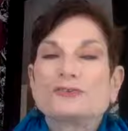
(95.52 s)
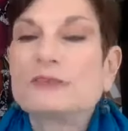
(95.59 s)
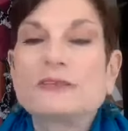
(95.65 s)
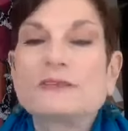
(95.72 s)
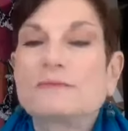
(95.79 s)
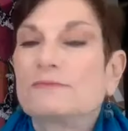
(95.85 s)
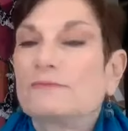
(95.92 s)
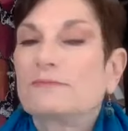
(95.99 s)
would
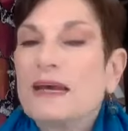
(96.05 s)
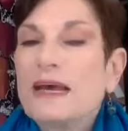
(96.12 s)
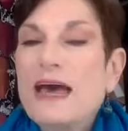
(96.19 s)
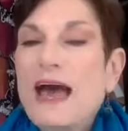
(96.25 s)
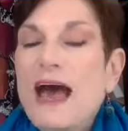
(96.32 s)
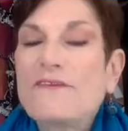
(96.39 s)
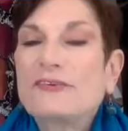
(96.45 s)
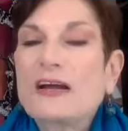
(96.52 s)
just
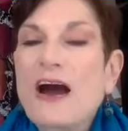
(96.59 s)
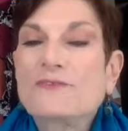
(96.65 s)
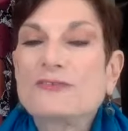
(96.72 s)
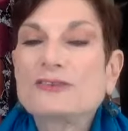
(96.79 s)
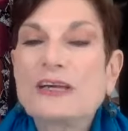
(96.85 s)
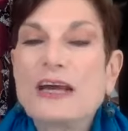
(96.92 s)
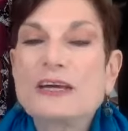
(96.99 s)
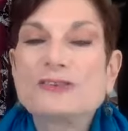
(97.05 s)
have a
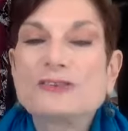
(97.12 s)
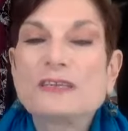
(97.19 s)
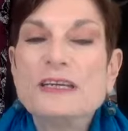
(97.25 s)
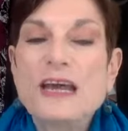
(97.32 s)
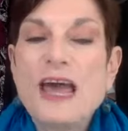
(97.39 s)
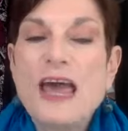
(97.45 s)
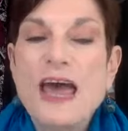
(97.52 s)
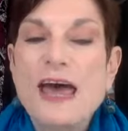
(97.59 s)

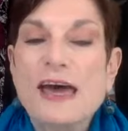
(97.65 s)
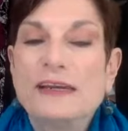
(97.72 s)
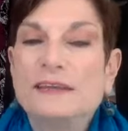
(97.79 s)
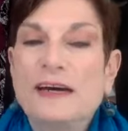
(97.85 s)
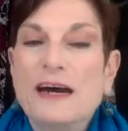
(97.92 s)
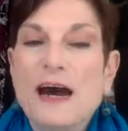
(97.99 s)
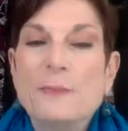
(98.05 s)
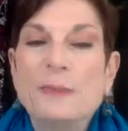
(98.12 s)
conversation,
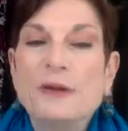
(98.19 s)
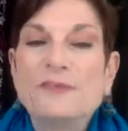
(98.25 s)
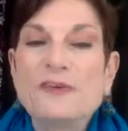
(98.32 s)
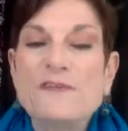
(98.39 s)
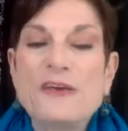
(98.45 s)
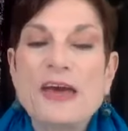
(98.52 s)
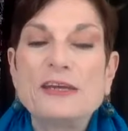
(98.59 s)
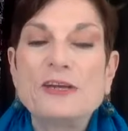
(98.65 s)
and um, if you
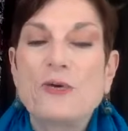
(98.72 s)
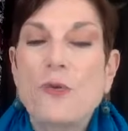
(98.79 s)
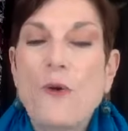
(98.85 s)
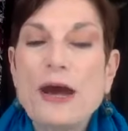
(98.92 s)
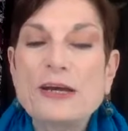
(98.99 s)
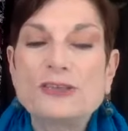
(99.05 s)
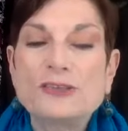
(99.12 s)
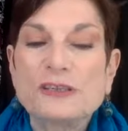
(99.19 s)
have any
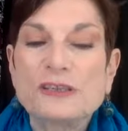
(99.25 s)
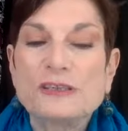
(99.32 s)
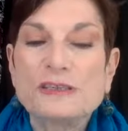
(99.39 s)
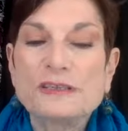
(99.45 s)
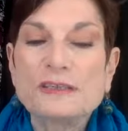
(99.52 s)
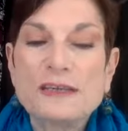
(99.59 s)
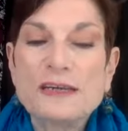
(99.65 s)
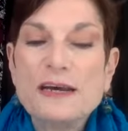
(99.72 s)

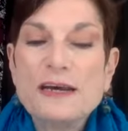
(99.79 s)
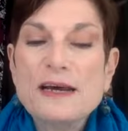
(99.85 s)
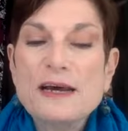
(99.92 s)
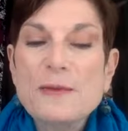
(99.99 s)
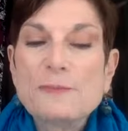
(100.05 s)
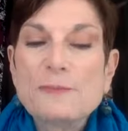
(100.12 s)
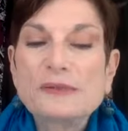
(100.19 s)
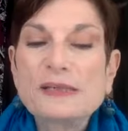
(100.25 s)
questions,
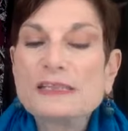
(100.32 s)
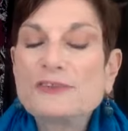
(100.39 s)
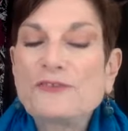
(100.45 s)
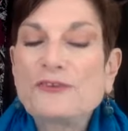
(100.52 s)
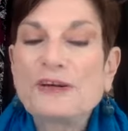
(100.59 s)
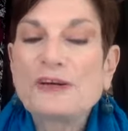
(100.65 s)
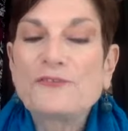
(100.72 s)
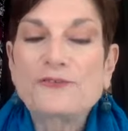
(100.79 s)
please
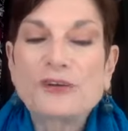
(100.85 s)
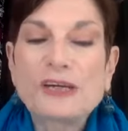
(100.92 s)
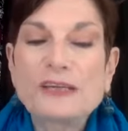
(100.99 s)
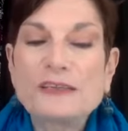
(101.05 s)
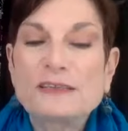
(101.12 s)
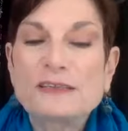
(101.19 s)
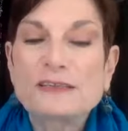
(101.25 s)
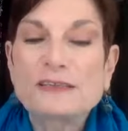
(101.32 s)
feel
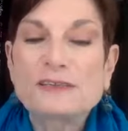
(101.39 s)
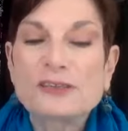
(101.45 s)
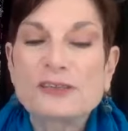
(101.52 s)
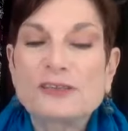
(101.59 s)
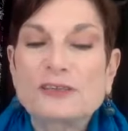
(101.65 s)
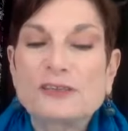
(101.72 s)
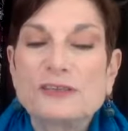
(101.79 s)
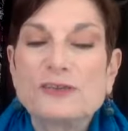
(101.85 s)
free to
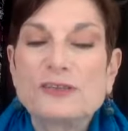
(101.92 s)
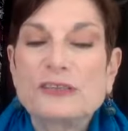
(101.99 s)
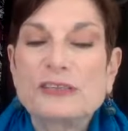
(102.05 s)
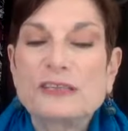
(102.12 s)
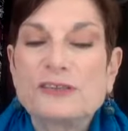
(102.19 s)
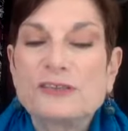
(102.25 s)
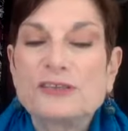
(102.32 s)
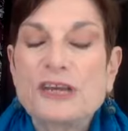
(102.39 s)
just use the,
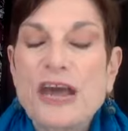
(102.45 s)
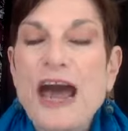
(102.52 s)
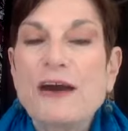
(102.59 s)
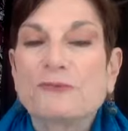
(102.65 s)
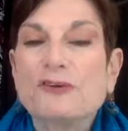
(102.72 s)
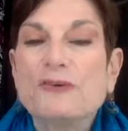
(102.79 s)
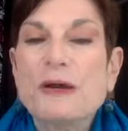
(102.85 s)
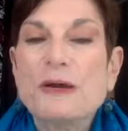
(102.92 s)
the chat
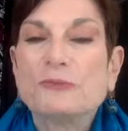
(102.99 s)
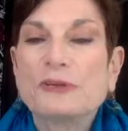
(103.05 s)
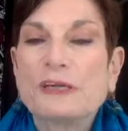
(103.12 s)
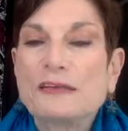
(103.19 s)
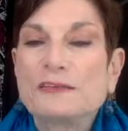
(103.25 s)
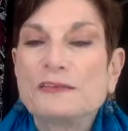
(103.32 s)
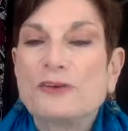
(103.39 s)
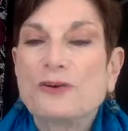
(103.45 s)
room, and we'll
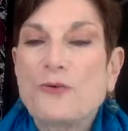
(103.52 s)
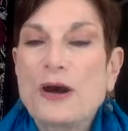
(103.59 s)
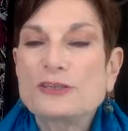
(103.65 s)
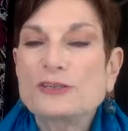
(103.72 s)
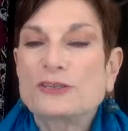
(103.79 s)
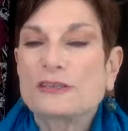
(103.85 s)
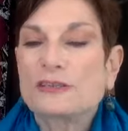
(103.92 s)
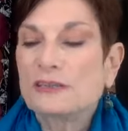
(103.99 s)
get to your
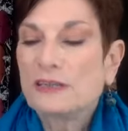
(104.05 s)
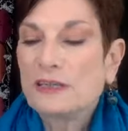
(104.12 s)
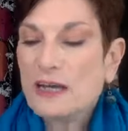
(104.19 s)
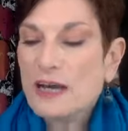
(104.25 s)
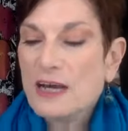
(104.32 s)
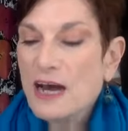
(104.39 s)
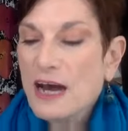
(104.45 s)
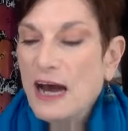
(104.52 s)
questions.
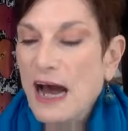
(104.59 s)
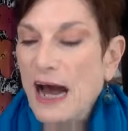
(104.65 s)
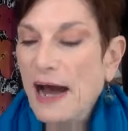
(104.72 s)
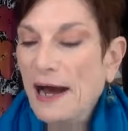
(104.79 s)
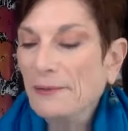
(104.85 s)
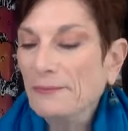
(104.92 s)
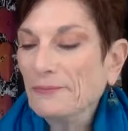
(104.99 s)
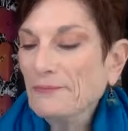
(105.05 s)

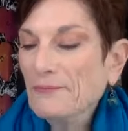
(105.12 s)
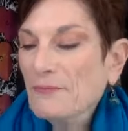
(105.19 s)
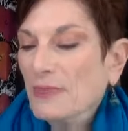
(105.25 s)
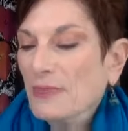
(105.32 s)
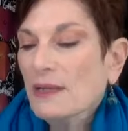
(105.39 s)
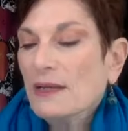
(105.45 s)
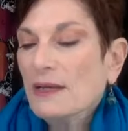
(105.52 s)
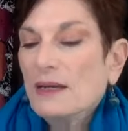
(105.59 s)
Um,
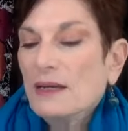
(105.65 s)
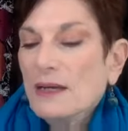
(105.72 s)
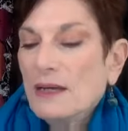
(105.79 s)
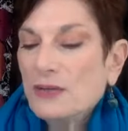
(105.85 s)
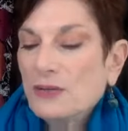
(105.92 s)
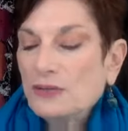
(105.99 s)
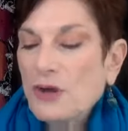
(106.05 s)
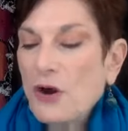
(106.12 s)

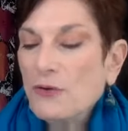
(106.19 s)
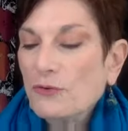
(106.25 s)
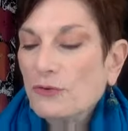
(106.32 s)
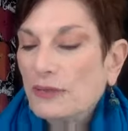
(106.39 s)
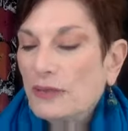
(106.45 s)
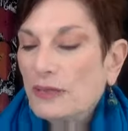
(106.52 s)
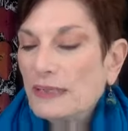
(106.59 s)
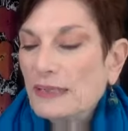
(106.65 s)

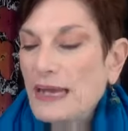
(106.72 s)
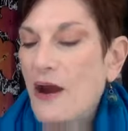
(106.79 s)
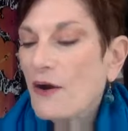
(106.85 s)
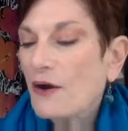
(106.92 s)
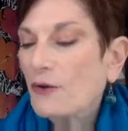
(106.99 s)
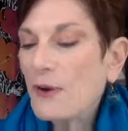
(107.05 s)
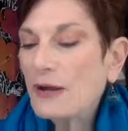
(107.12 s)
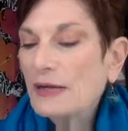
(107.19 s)
so,
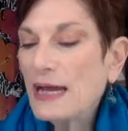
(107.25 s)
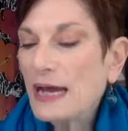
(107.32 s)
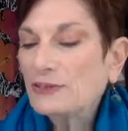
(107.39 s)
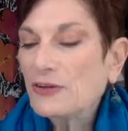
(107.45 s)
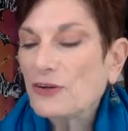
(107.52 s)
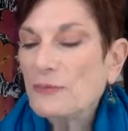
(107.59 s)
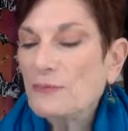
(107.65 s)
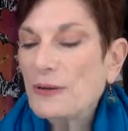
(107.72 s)
Carole, why don't I
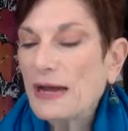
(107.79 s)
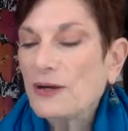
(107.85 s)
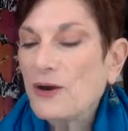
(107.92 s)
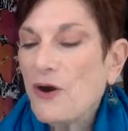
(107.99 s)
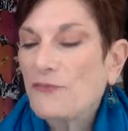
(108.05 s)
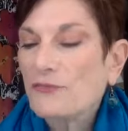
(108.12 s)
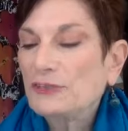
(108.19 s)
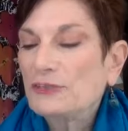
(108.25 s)
turn it back
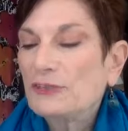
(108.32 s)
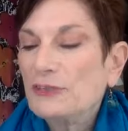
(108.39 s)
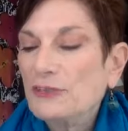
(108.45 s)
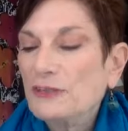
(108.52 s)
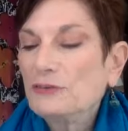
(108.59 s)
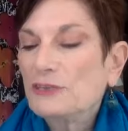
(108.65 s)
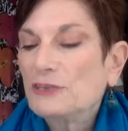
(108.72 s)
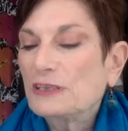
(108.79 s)
over to
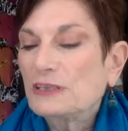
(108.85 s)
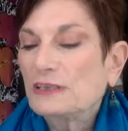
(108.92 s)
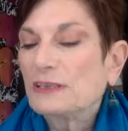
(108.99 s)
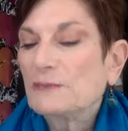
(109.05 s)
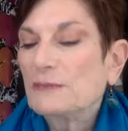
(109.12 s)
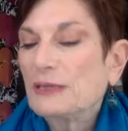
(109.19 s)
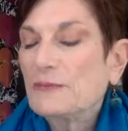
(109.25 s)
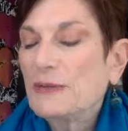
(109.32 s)
you? Just a
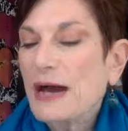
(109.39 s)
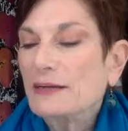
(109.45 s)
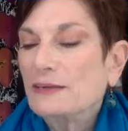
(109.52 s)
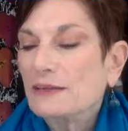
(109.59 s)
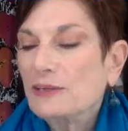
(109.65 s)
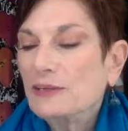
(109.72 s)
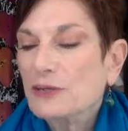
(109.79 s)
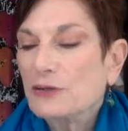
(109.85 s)
little bit
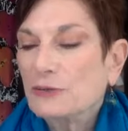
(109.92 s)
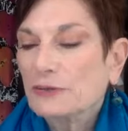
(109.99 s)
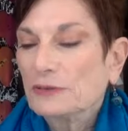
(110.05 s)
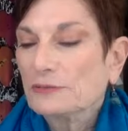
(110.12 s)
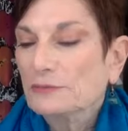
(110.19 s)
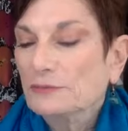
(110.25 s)
about you.